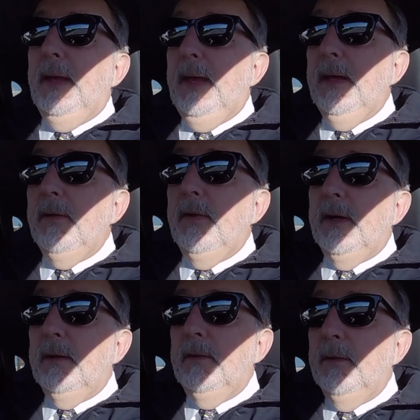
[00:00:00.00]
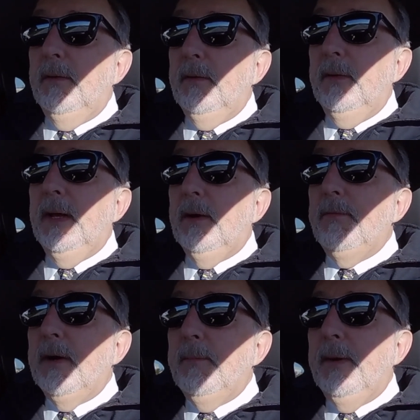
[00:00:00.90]
And now
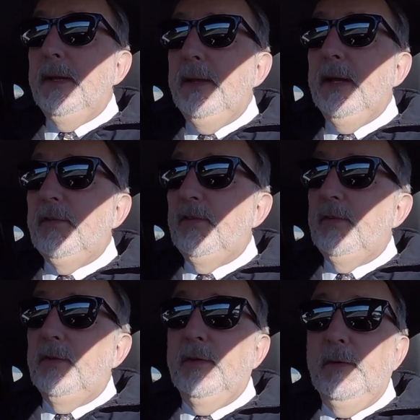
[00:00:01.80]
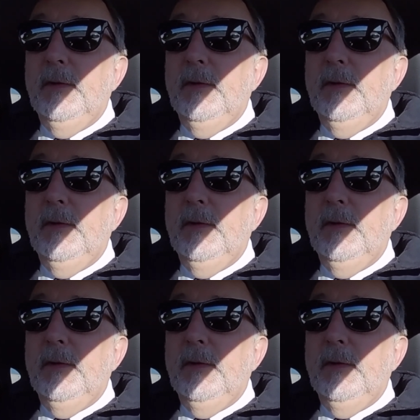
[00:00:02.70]
I've got my next